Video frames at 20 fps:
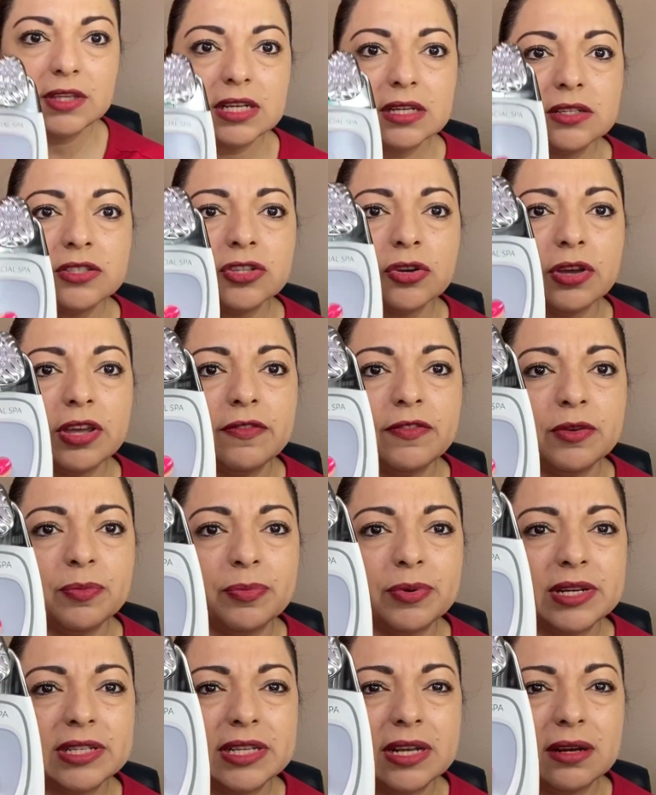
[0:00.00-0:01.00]
So if you
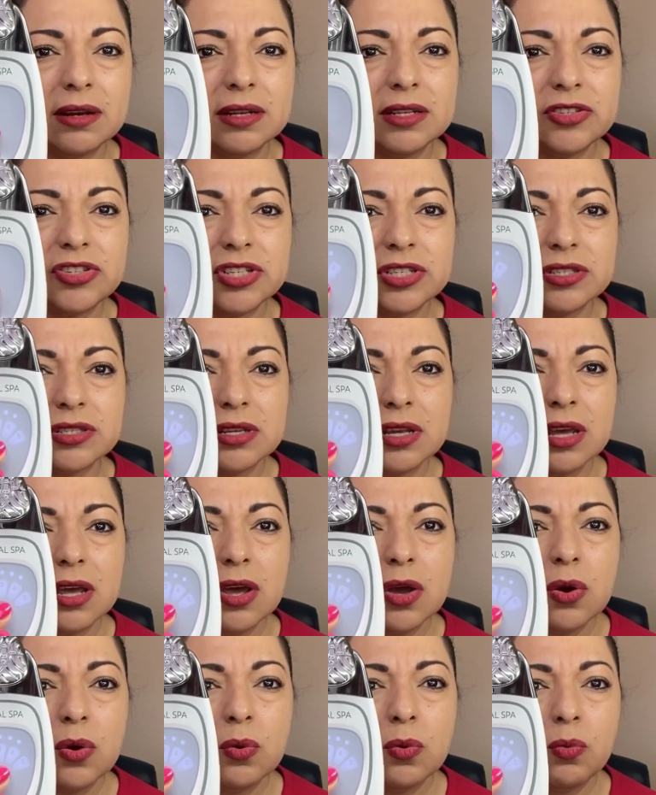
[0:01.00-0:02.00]
press it just
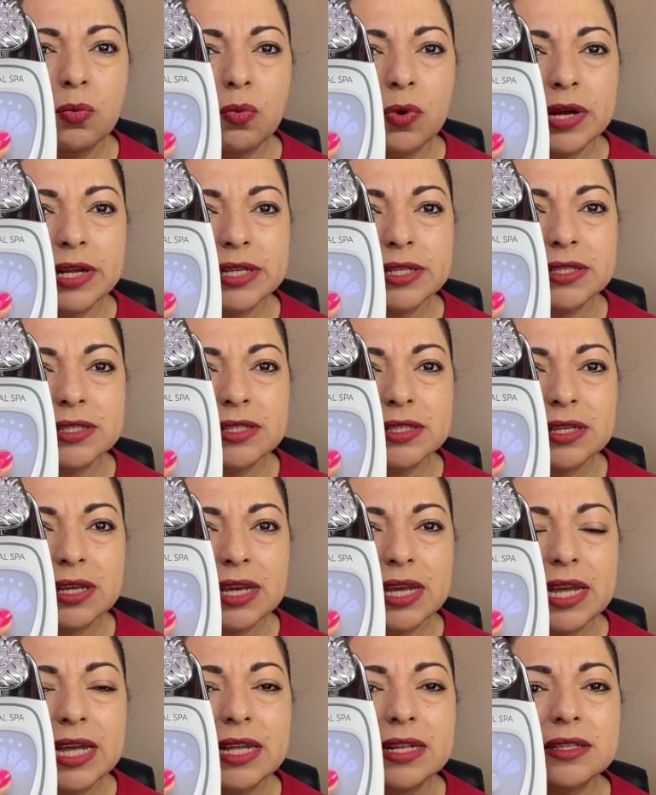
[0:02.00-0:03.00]
once,
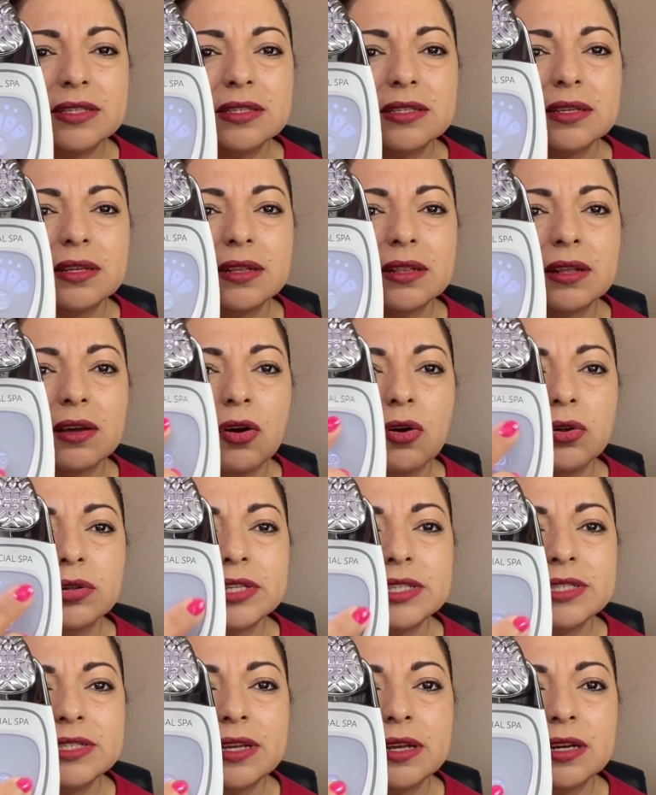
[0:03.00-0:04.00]
it's all the
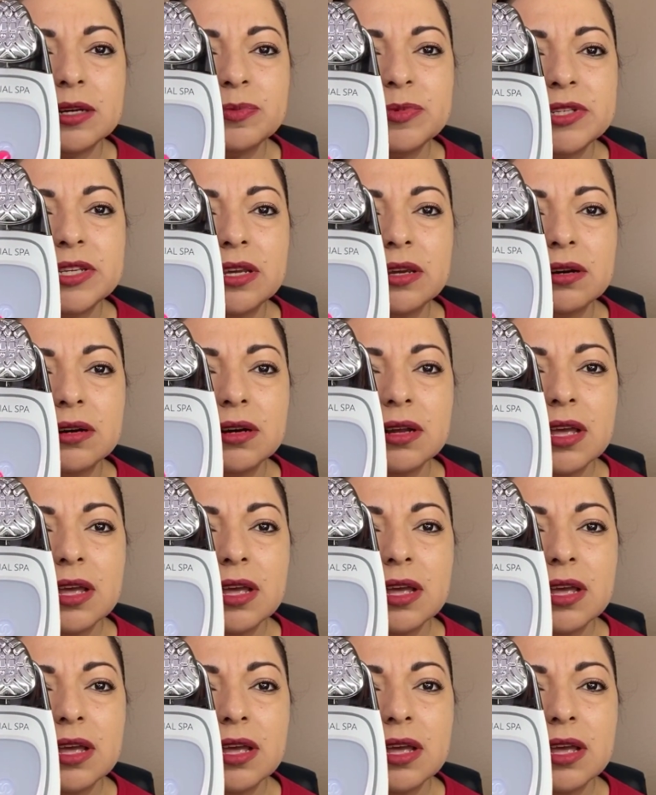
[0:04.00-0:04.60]
setups here